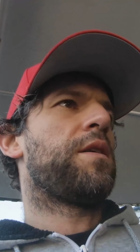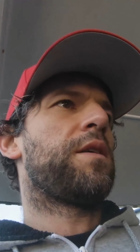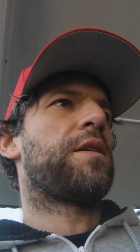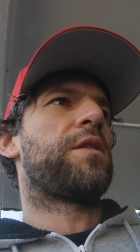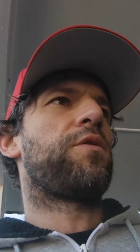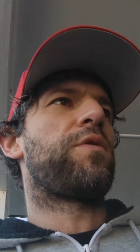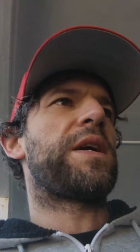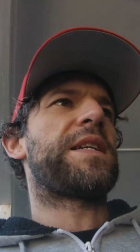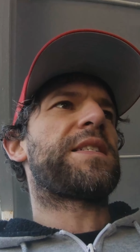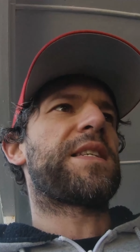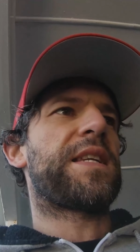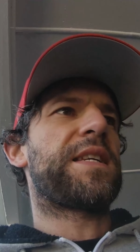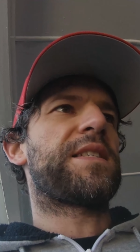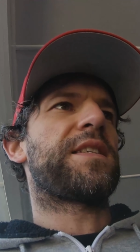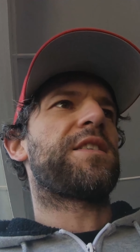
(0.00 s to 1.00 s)
And the
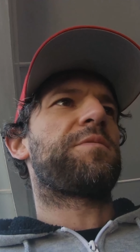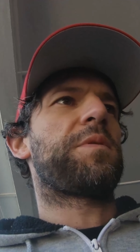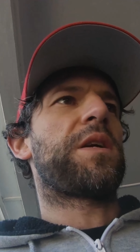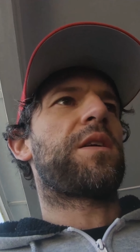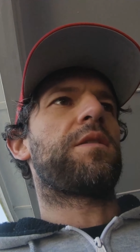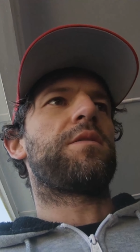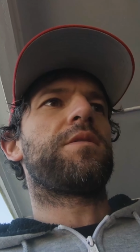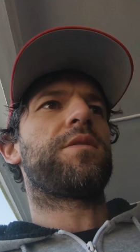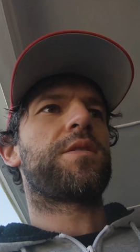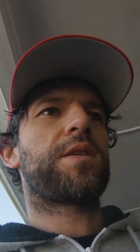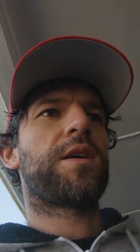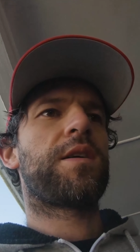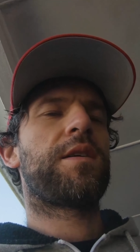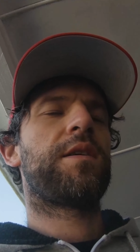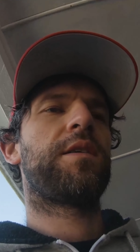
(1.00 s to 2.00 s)
reason is because
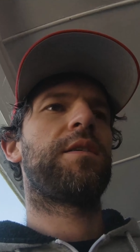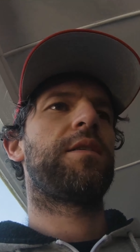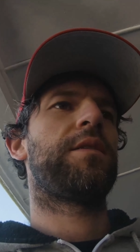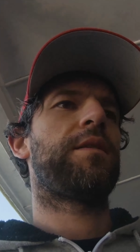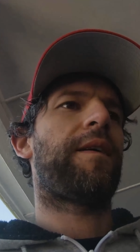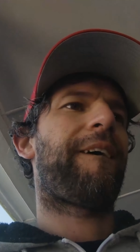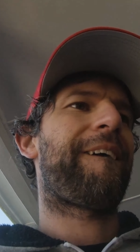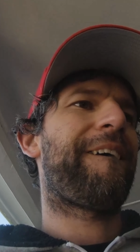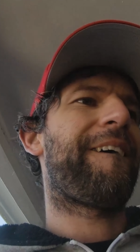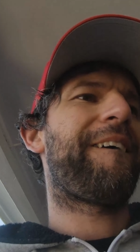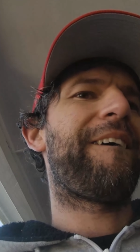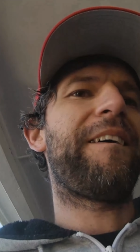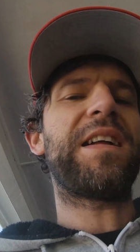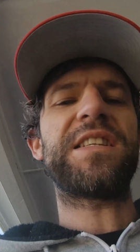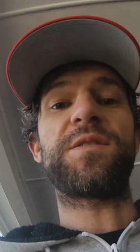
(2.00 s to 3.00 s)

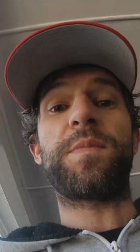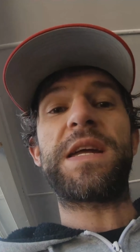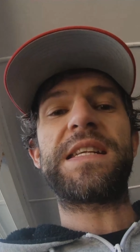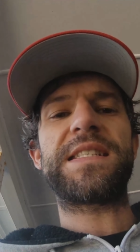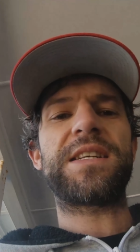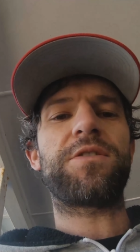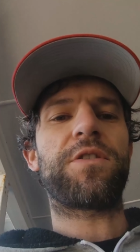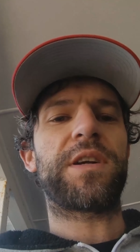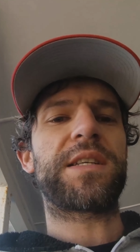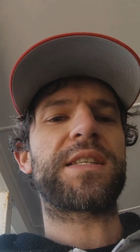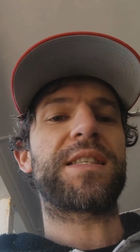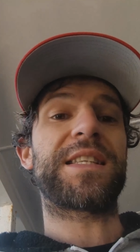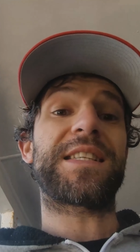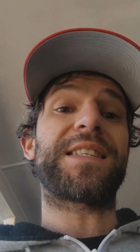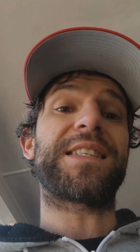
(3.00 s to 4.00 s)
it's a B series
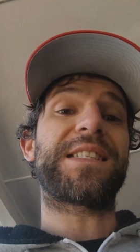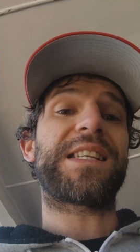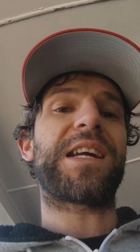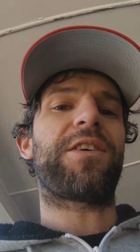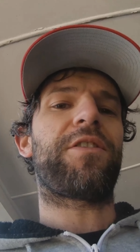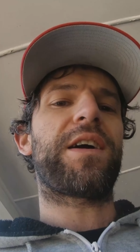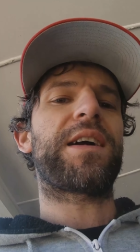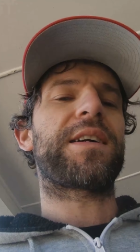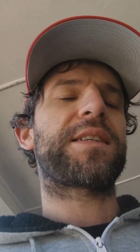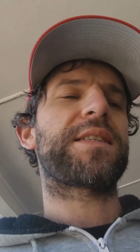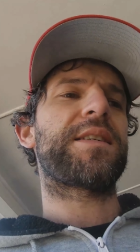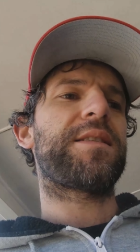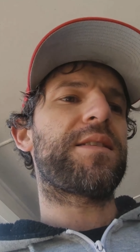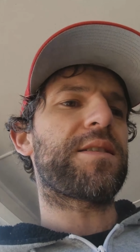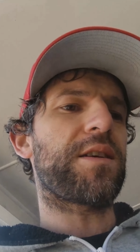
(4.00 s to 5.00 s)
and this is a
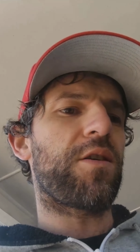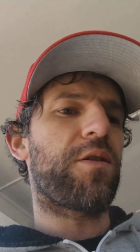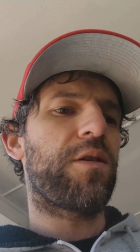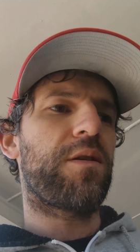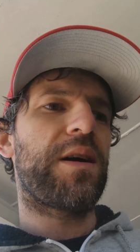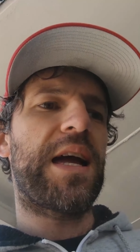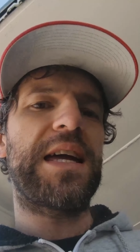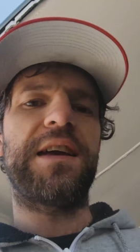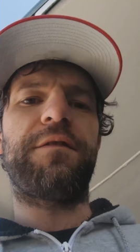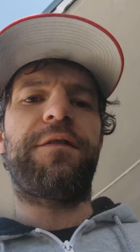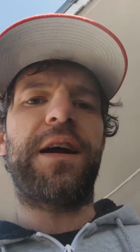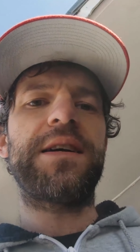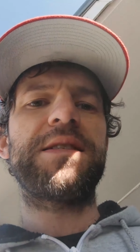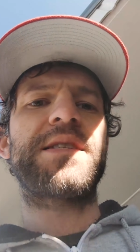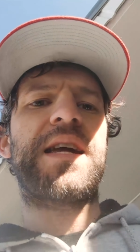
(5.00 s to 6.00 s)
CRX. So
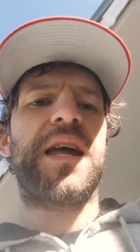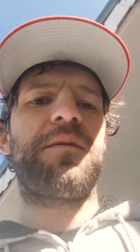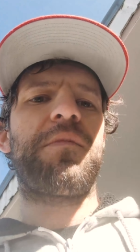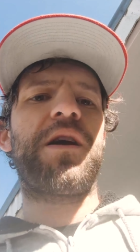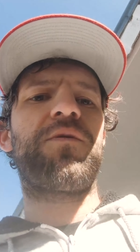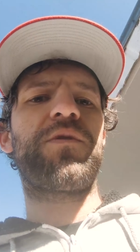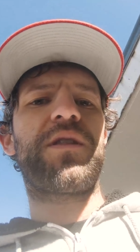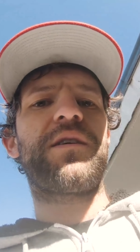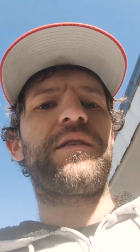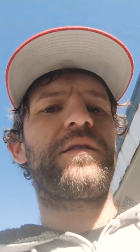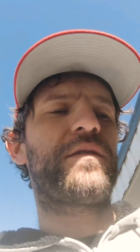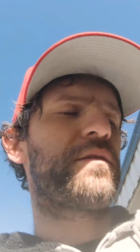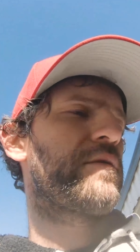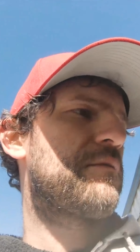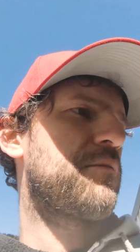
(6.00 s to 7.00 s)
EF8s came out with
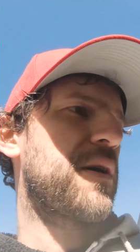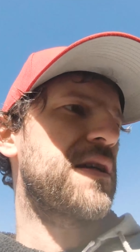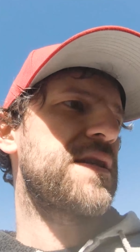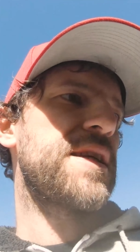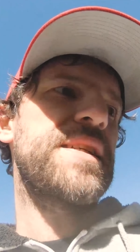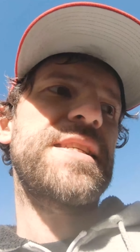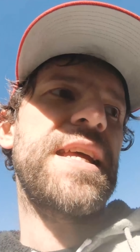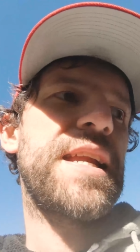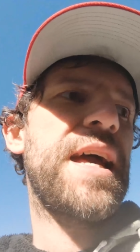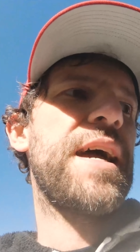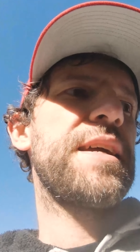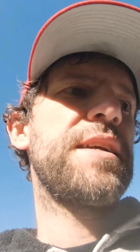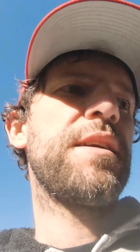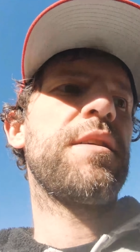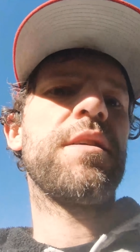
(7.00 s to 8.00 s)
the
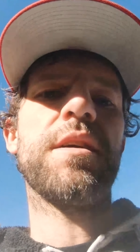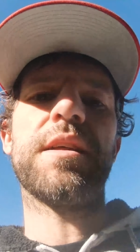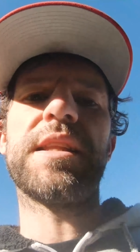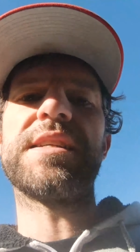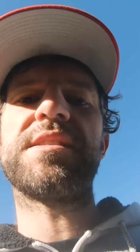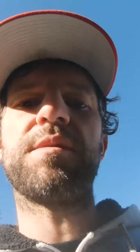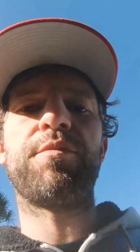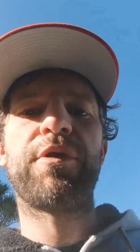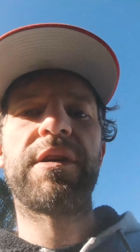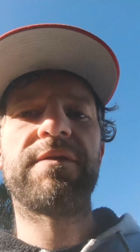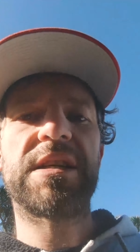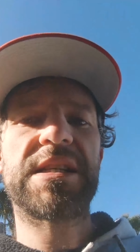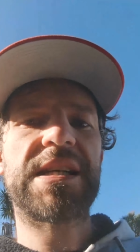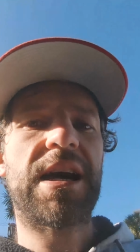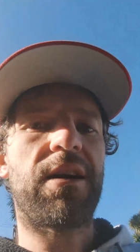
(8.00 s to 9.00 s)
B16A, and that's the
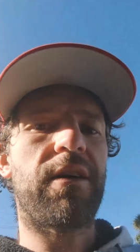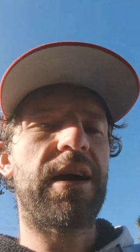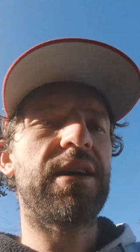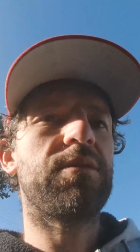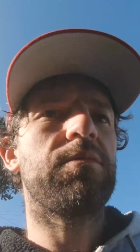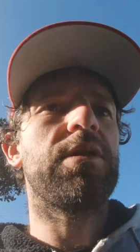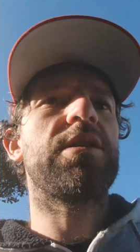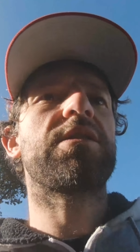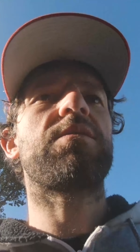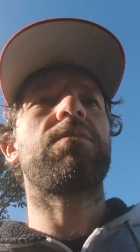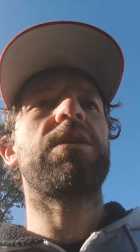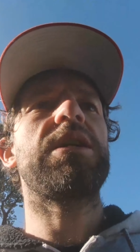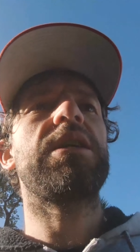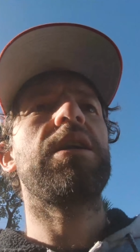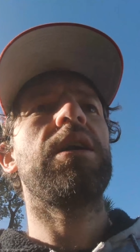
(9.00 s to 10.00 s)
previous car I had when I was
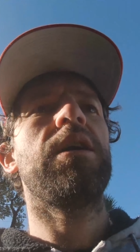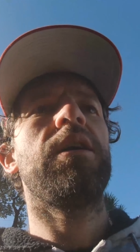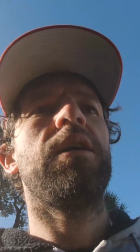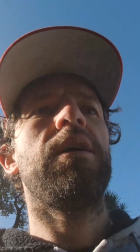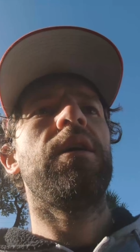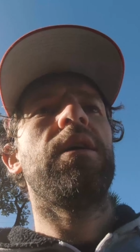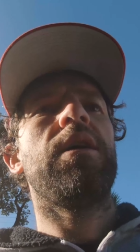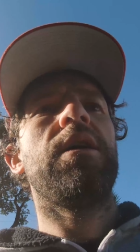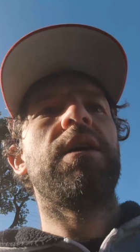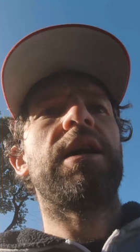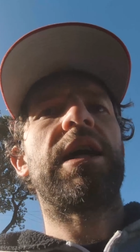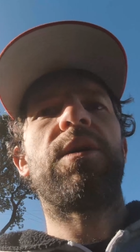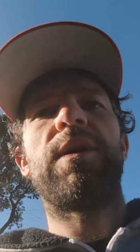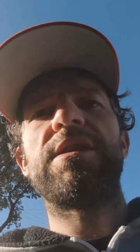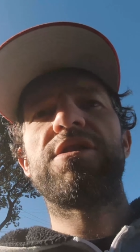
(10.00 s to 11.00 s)
20.
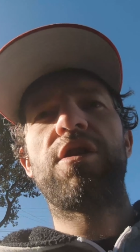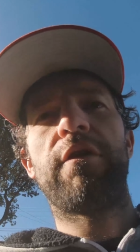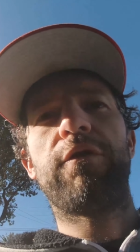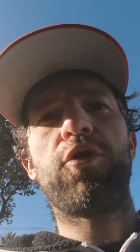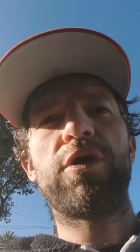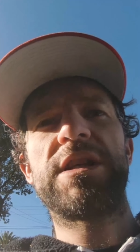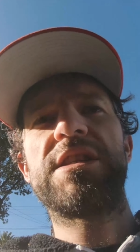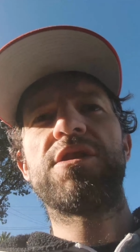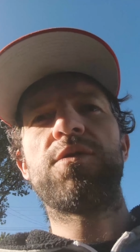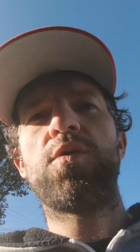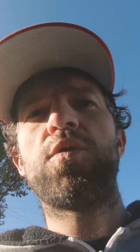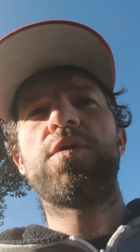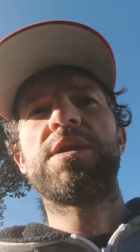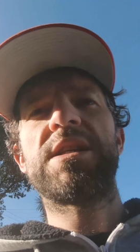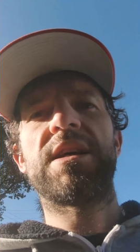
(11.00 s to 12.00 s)
Anyway, so I've already
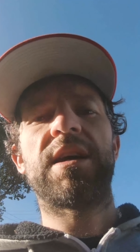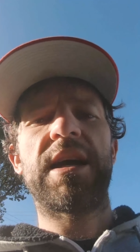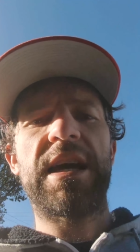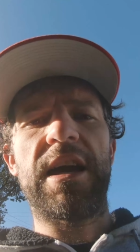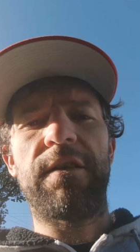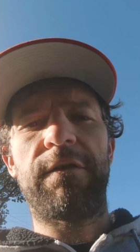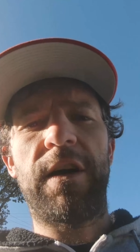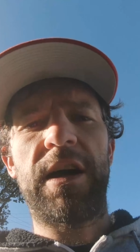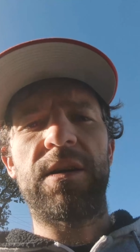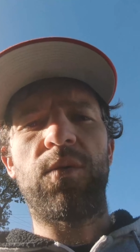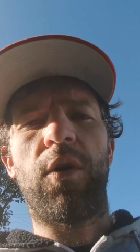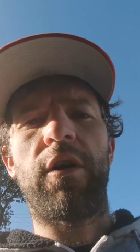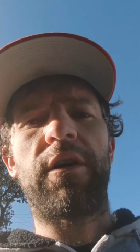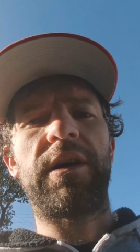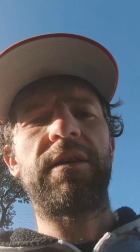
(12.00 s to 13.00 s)
sourced an EF8
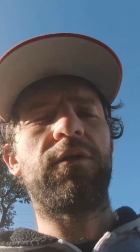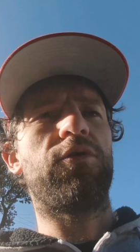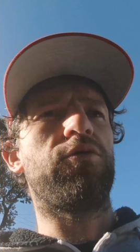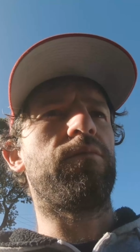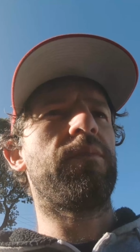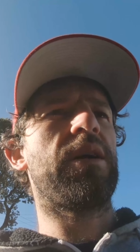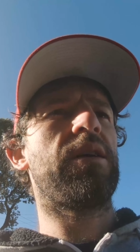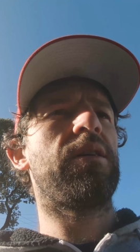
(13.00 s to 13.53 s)
wiring loom.